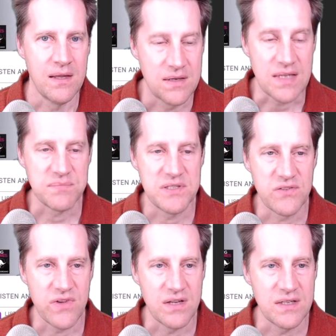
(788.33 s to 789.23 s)
Next piece
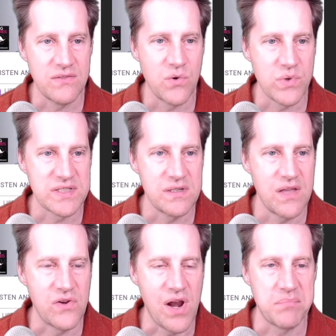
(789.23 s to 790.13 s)
of content, there was
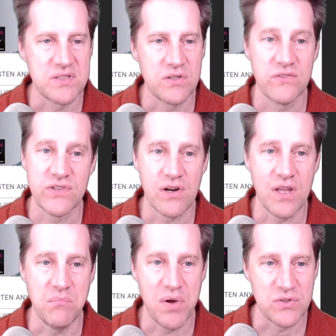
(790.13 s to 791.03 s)
another episode of
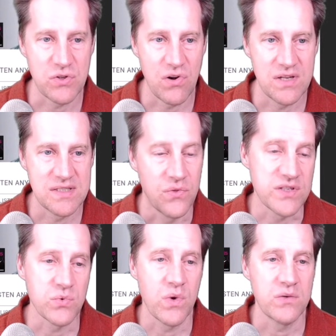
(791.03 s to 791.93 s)
Talking Postgres.
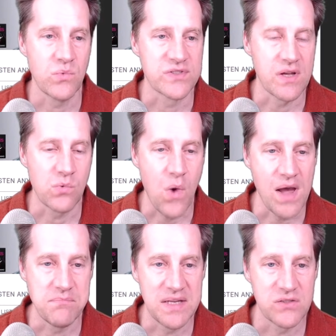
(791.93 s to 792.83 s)
This one was on
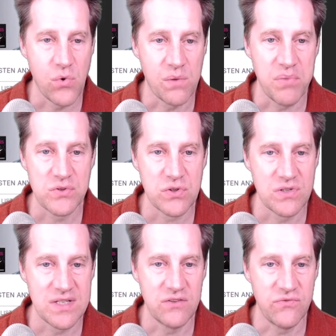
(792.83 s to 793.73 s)
why mentor
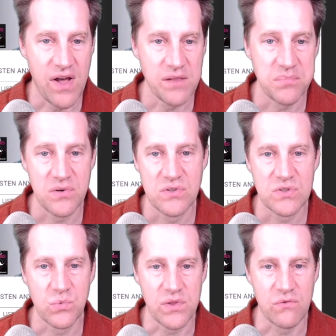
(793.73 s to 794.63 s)
Postgres
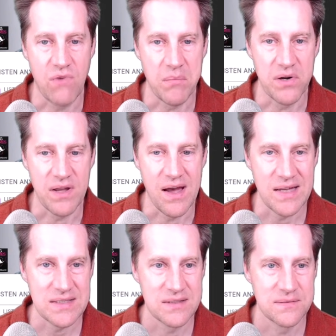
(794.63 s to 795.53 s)
developers with Robert
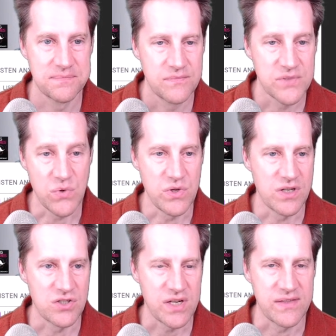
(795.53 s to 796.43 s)
Haas. So you
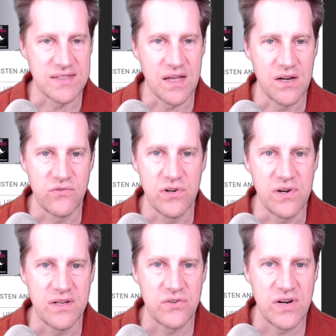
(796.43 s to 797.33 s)
can check this out if you're
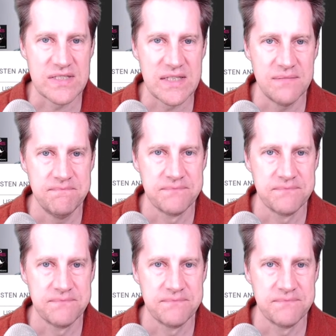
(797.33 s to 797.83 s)
interested.